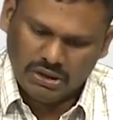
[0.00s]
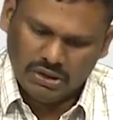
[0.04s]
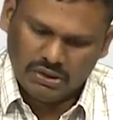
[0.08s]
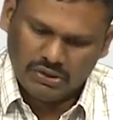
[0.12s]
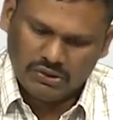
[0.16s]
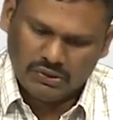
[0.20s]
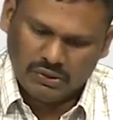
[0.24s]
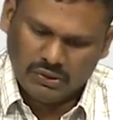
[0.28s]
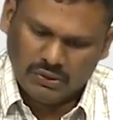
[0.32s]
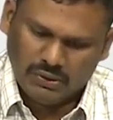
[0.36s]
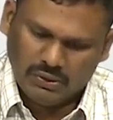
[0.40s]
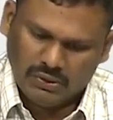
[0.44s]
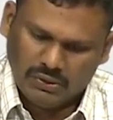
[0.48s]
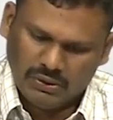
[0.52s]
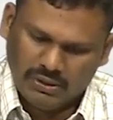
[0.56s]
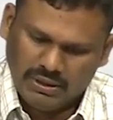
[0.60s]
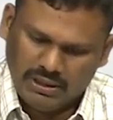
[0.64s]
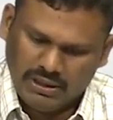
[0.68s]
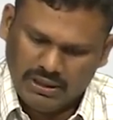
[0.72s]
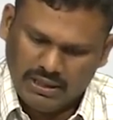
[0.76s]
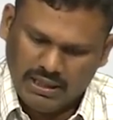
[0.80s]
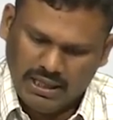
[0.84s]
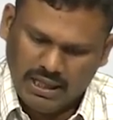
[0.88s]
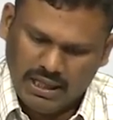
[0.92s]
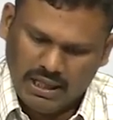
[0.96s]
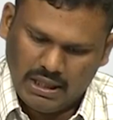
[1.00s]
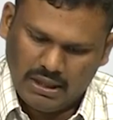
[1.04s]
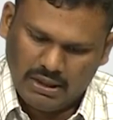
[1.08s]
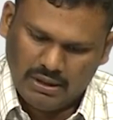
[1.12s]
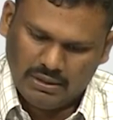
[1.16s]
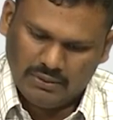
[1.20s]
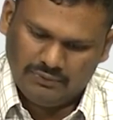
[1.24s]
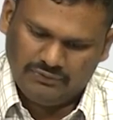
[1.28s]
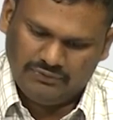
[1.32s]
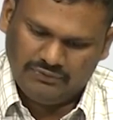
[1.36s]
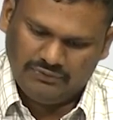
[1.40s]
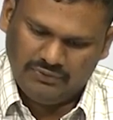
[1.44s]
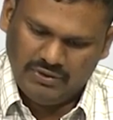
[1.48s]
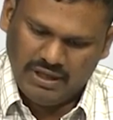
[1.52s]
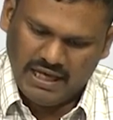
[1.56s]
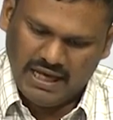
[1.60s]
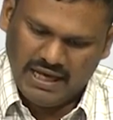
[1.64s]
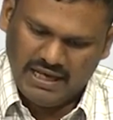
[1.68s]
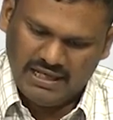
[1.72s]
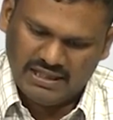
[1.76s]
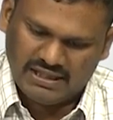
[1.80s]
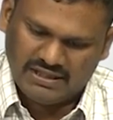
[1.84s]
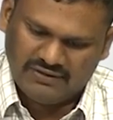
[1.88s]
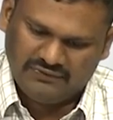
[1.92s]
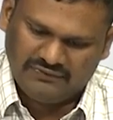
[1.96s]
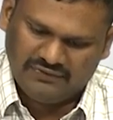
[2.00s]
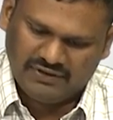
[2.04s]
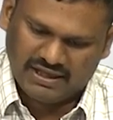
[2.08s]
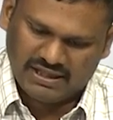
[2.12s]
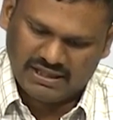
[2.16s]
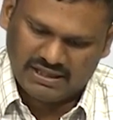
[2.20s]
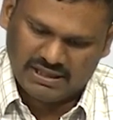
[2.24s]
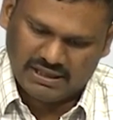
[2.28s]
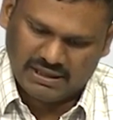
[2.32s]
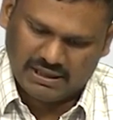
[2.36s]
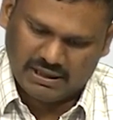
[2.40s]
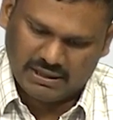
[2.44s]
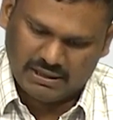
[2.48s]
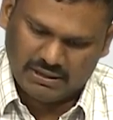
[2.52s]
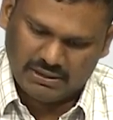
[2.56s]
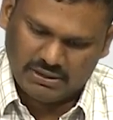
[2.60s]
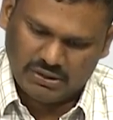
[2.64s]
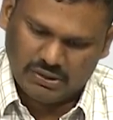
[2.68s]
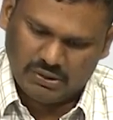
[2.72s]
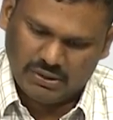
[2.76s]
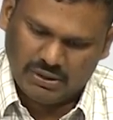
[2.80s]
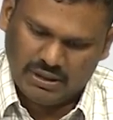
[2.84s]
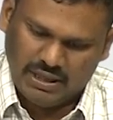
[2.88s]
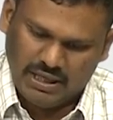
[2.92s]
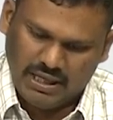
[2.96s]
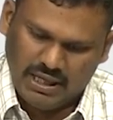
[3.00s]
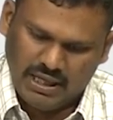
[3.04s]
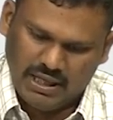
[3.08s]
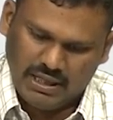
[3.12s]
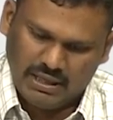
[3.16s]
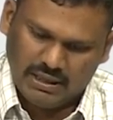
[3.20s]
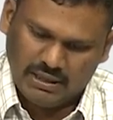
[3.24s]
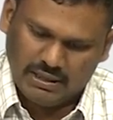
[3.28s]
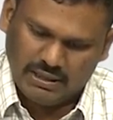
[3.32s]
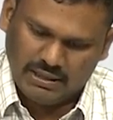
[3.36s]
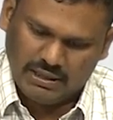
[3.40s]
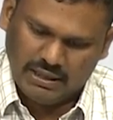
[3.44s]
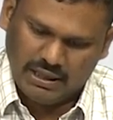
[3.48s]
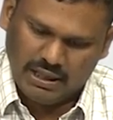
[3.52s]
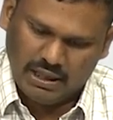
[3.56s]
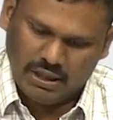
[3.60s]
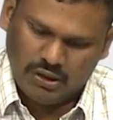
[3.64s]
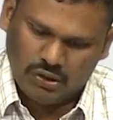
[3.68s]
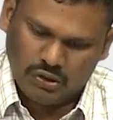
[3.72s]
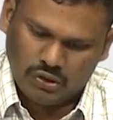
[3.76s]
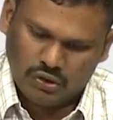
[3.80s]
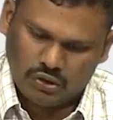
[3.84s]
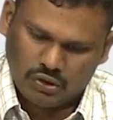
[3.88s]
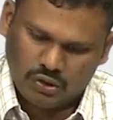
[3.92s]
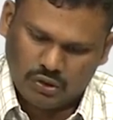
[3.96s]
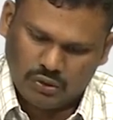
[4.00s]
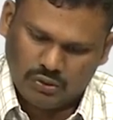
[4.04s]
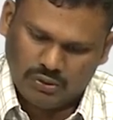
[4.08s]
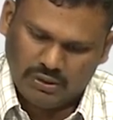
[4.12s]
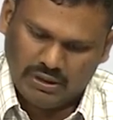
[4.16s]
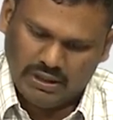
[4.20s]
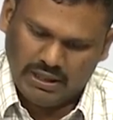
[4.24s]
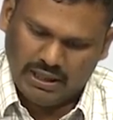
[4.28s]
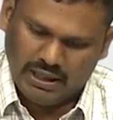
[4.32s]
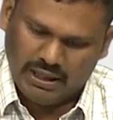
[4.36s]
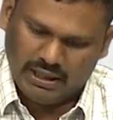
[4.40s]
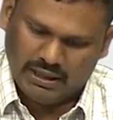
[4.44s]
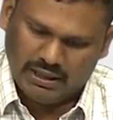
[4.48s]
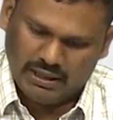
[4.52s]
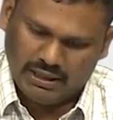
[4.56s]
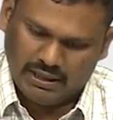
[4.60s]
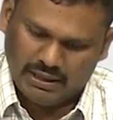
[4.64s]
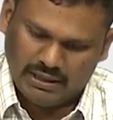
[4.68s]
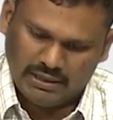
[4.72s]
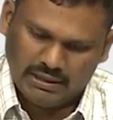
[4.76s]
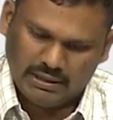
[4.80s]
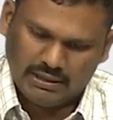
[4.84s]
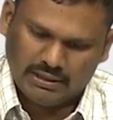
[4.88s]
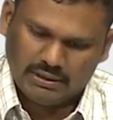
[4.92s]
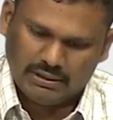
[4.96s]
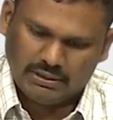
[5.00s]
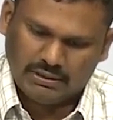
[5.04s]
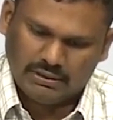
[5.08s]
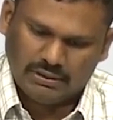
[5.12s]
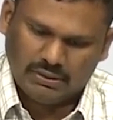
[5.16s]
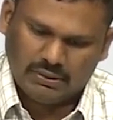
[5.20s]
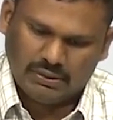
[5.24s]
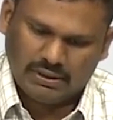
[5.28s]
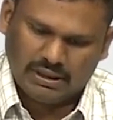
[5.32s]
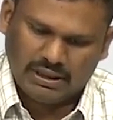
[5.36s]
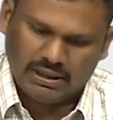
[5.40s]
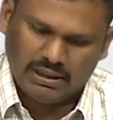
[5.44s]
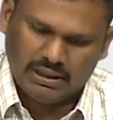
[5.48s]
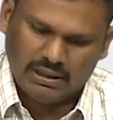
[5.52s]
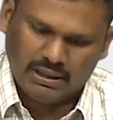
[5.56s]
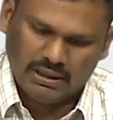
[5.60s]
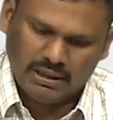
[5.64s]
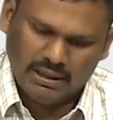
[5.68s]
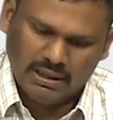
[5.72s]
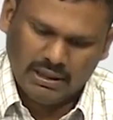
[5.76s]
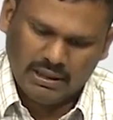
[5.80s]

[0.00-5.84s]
so A is fixed here. So, A goes to A here, okay.